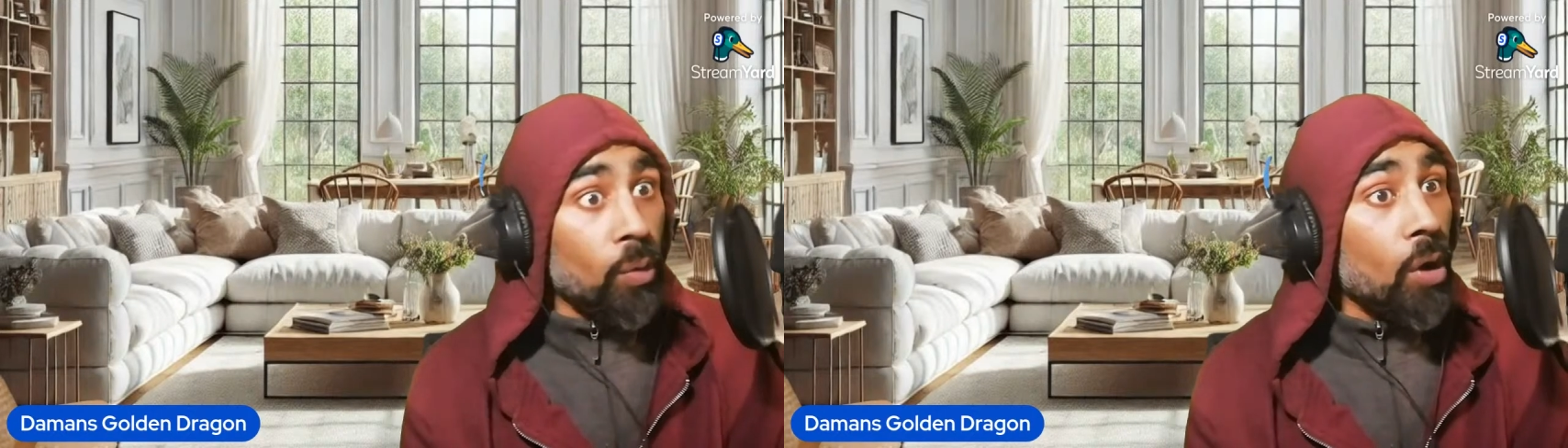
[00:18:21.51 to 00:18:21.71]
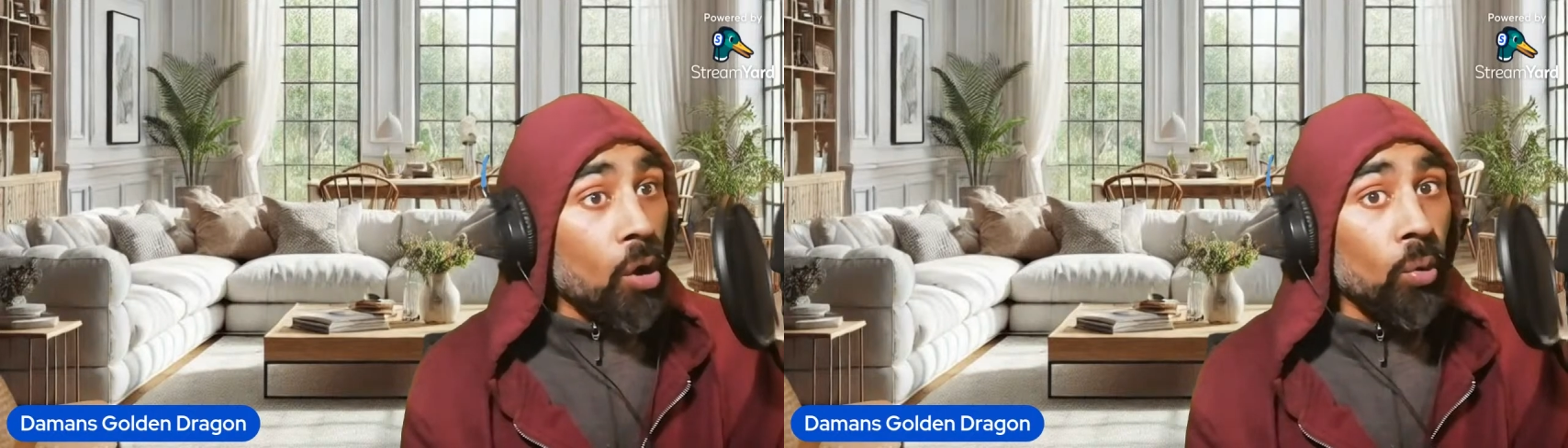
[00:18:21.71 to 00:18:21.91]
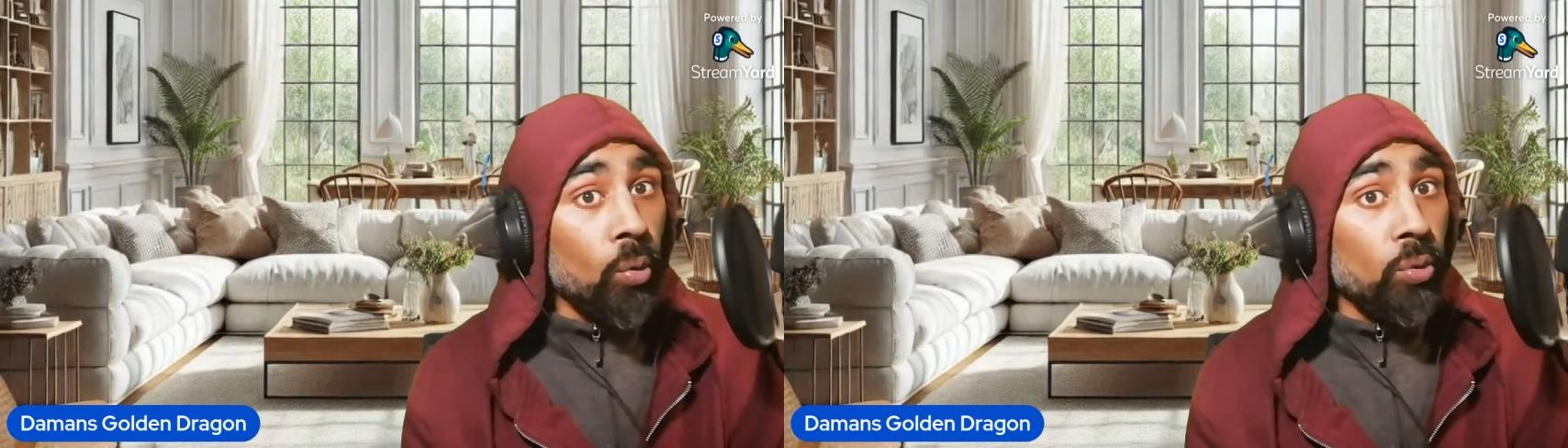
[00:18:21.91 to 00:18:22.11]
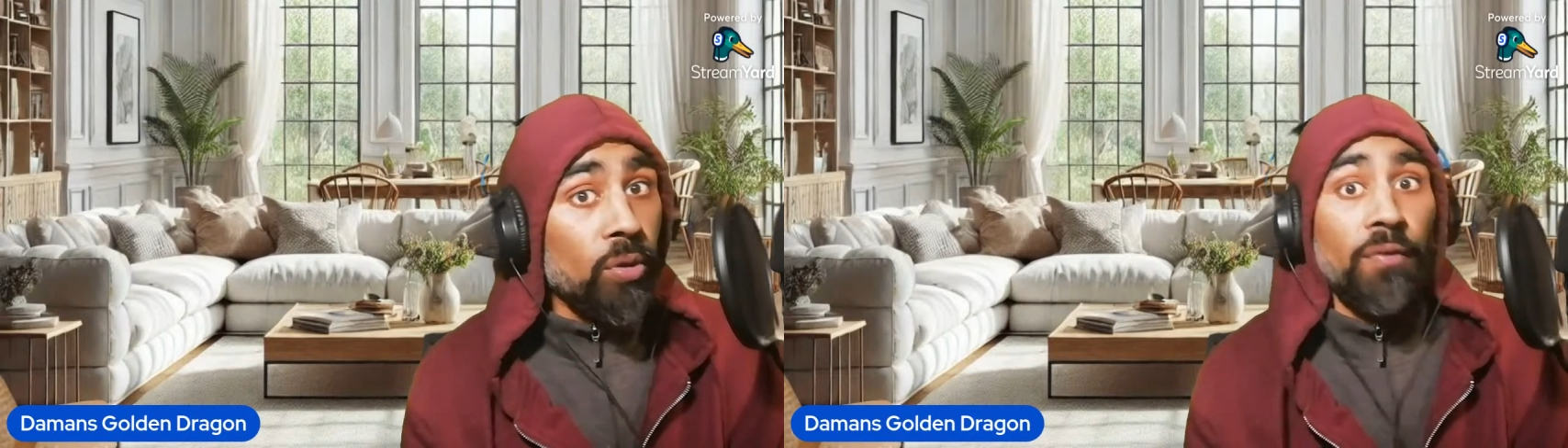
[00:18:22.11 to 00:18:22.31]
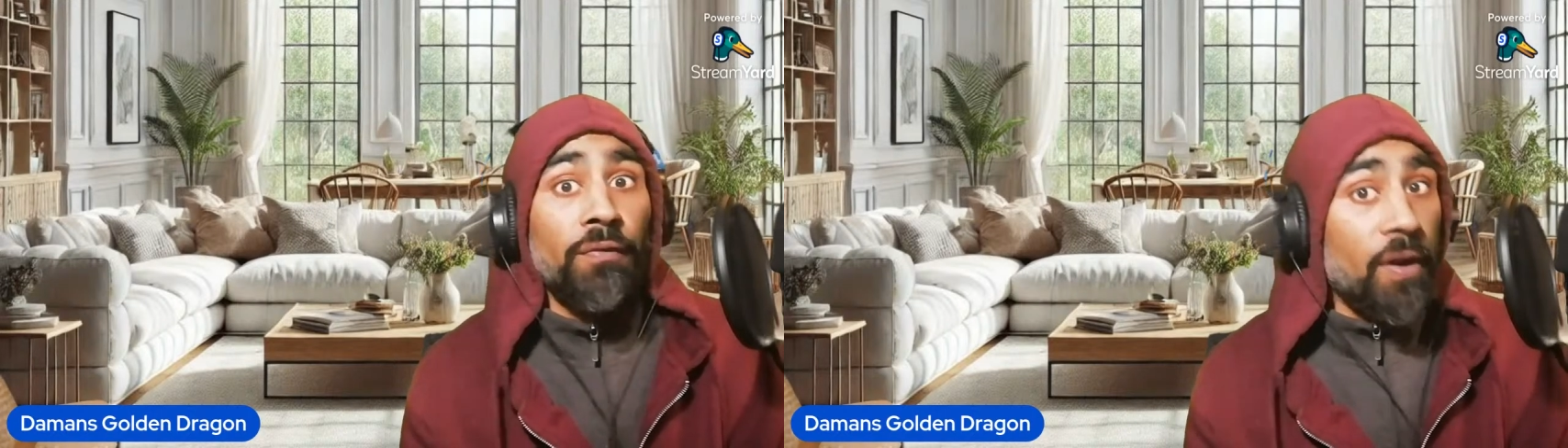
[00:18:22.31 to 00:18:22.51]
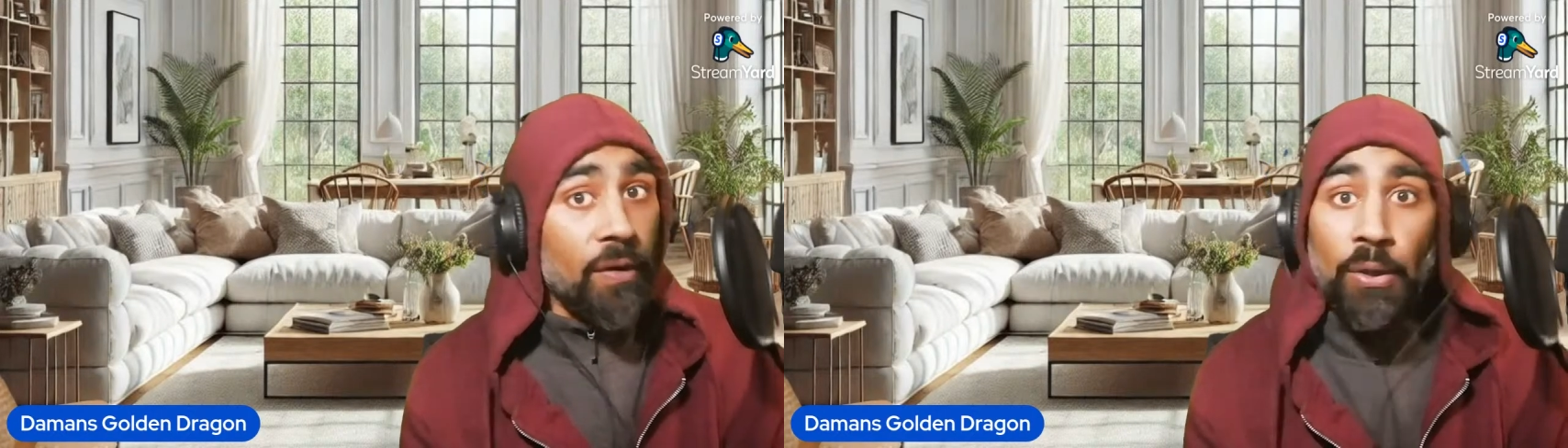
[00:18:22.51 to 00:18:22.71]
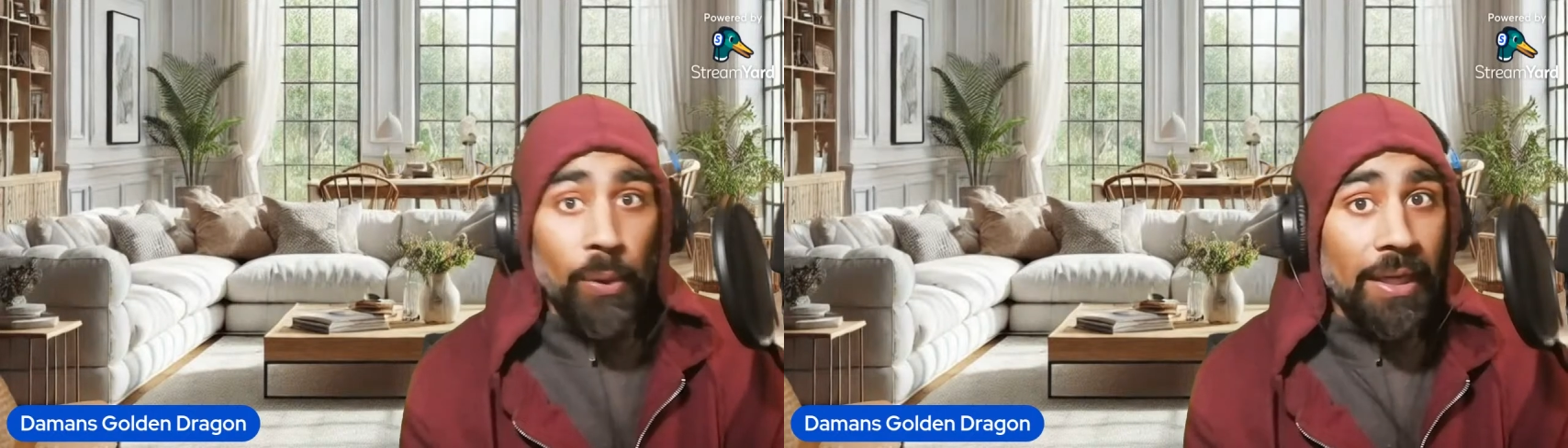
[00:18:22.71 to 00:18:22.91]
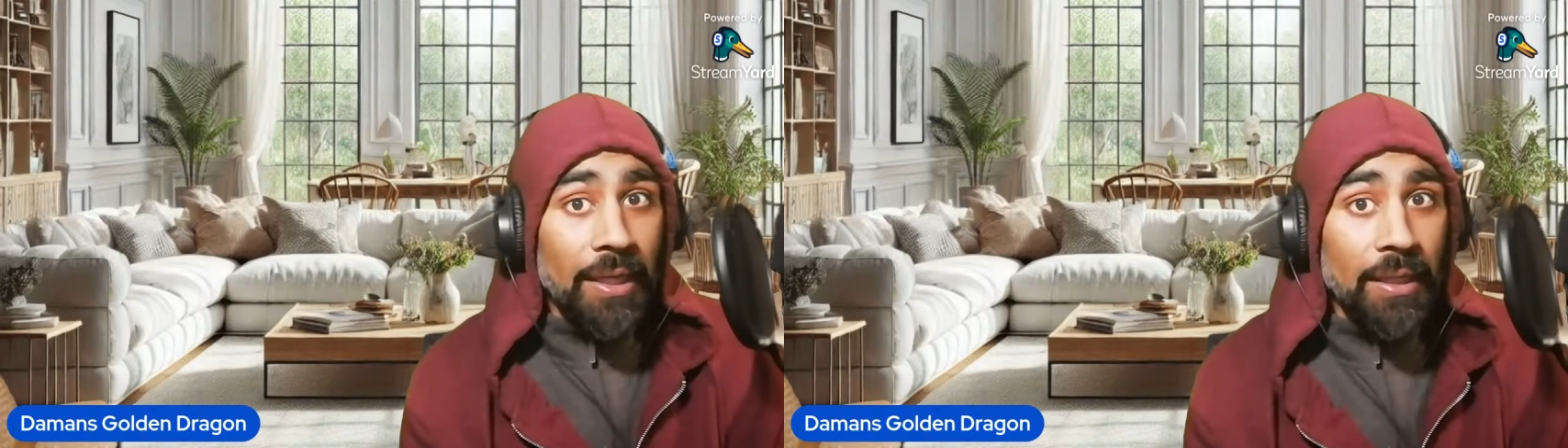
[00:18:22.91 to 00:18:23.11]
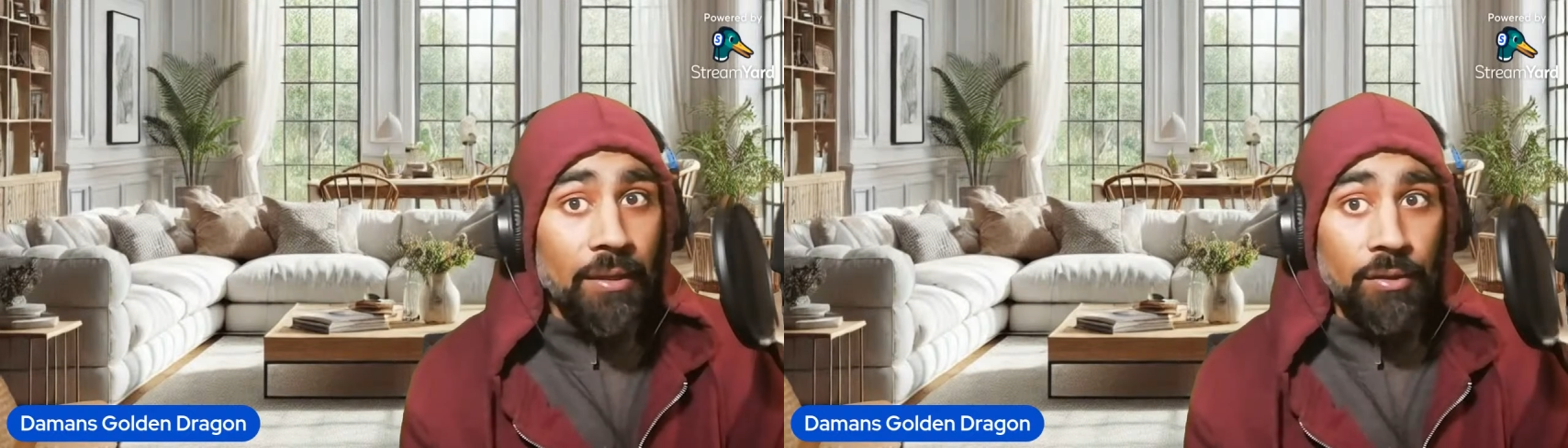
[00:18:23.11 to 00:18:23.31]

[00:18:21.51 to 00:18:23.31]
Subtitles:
old very quickly.